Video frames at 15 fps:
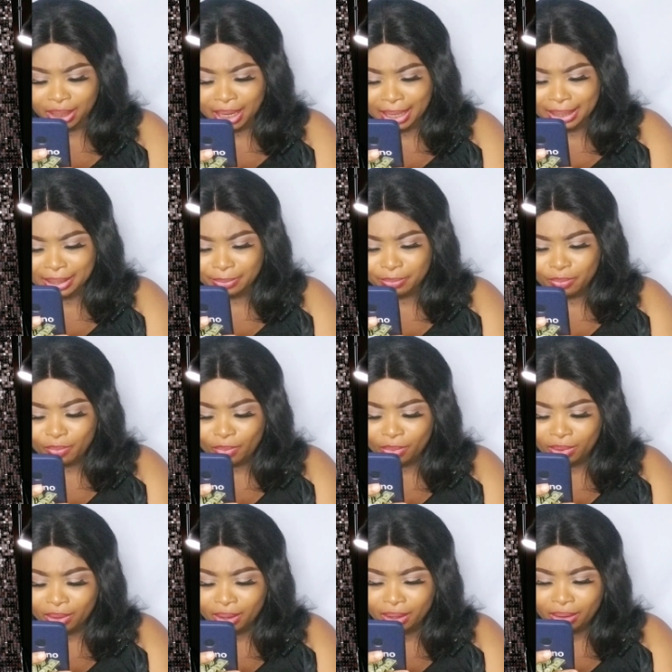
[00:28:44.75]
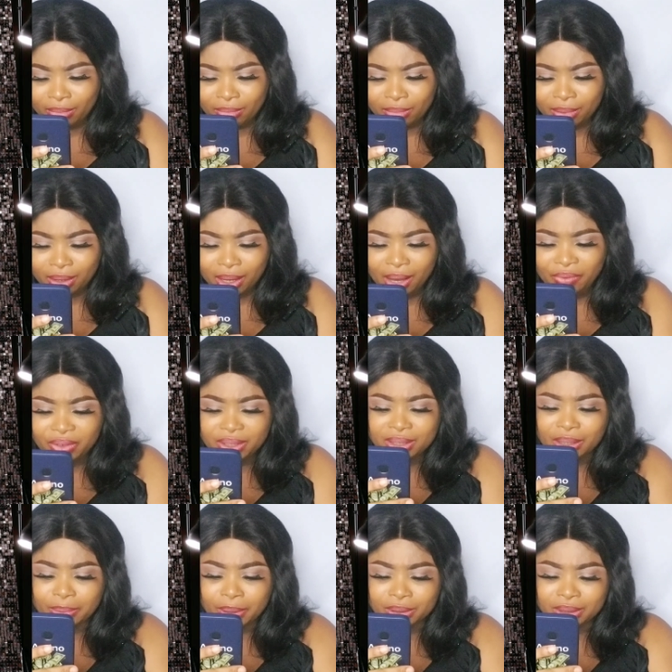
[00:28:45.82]
Like
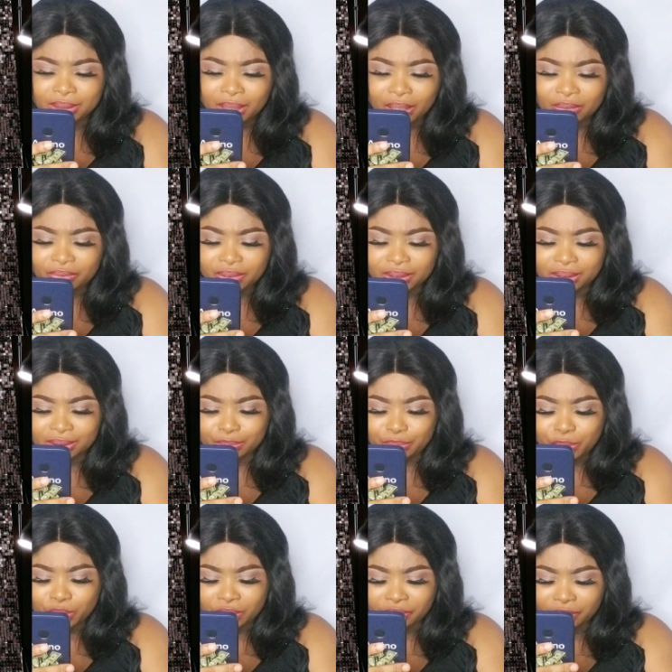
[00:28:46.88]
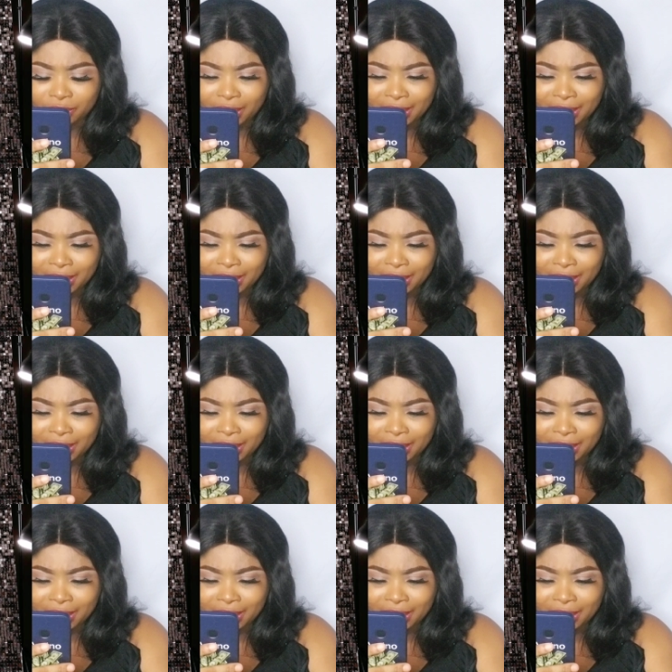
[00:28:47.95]
Everything about this outfit is beautiful.